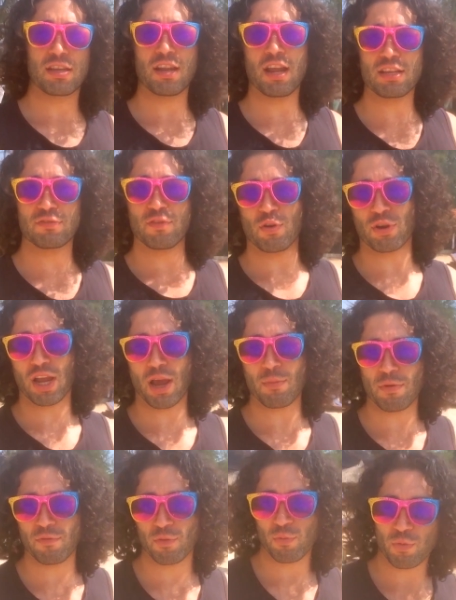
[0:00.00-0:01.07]
today's vocab
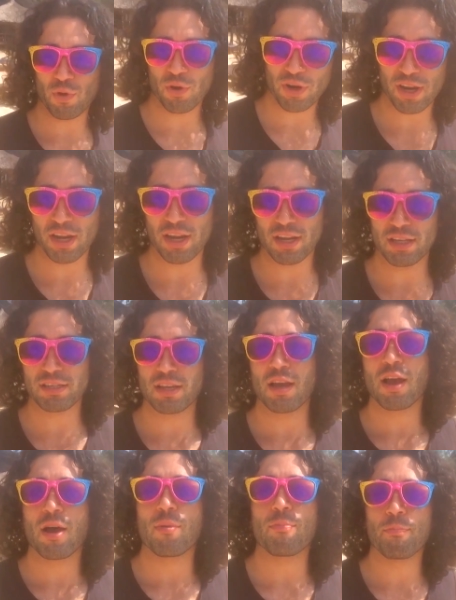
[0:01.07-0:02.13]
of the word is
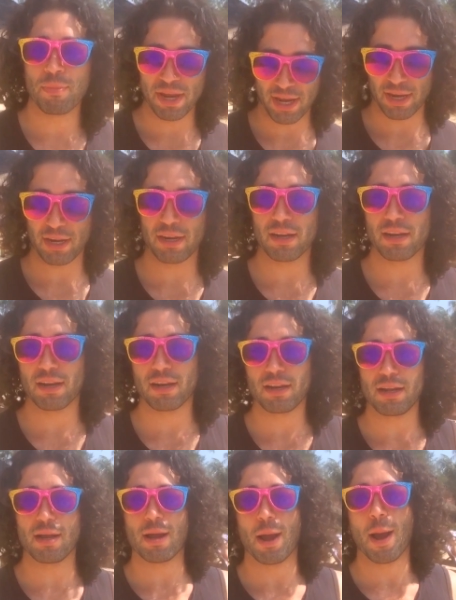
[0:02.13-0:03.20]
bien,
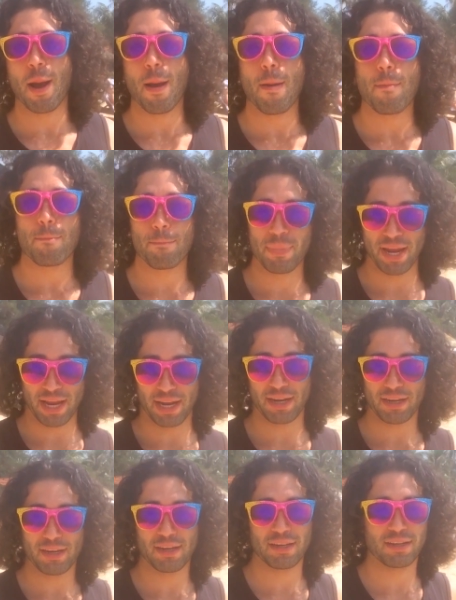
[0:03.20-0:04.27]
bien.
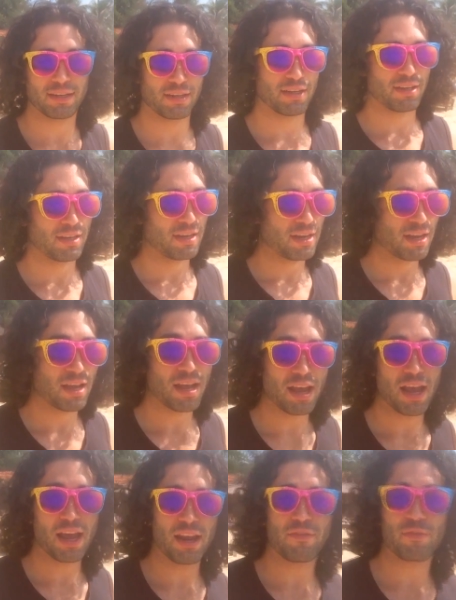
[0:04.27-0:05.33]

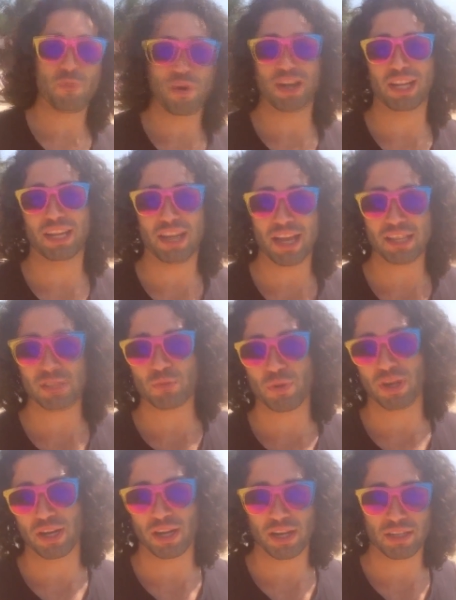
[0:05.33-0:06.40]
And if you want to guess
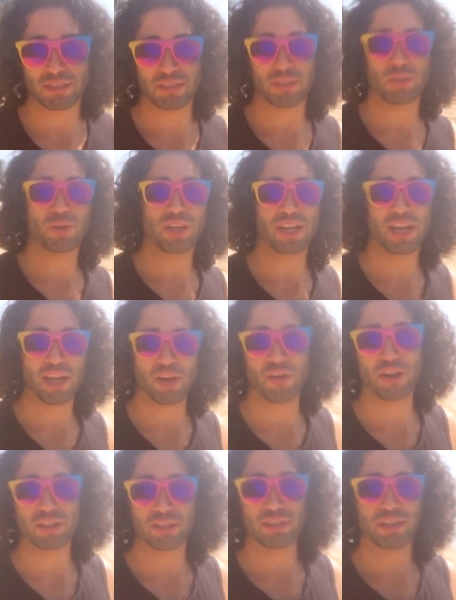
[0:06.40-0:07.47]
what it is, you can hear
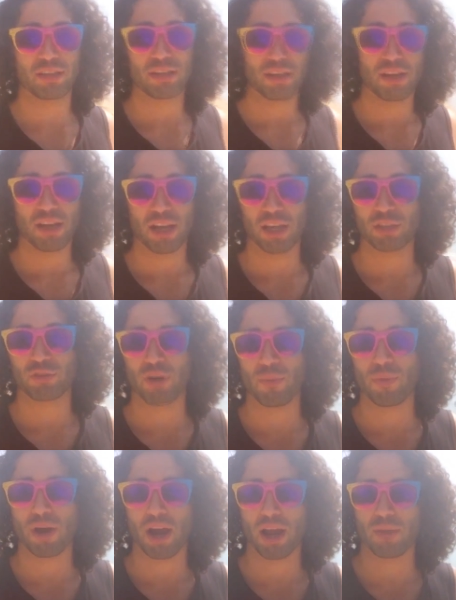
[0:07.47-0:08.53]
it. It's right
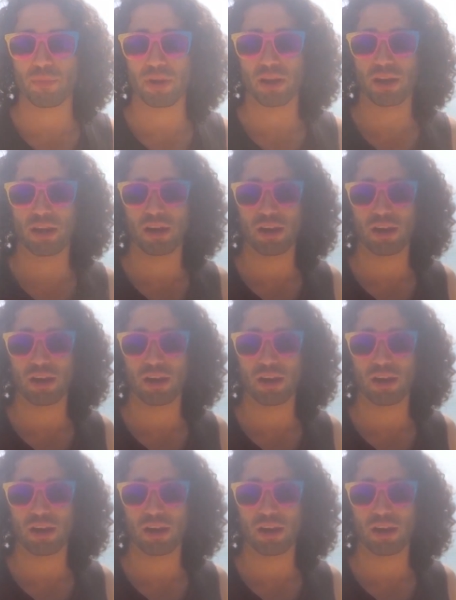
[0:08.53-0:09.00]
behind me.